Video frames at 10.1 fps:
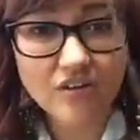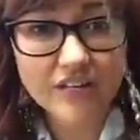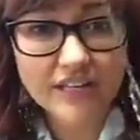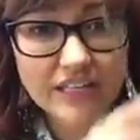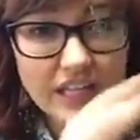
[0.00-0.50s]

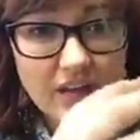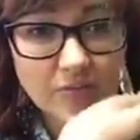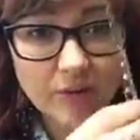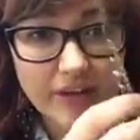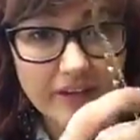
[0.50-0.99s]
in
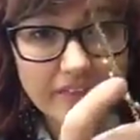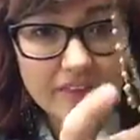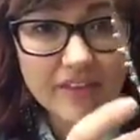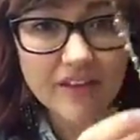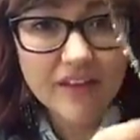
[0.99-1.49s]
love with.
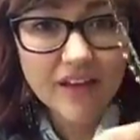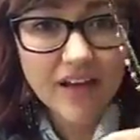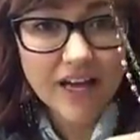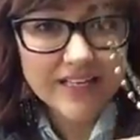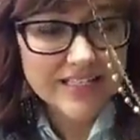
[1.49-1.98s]

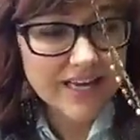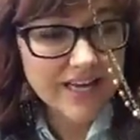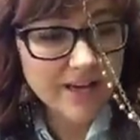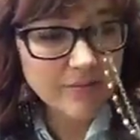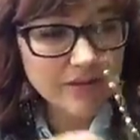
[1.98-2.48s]
Hi Deb.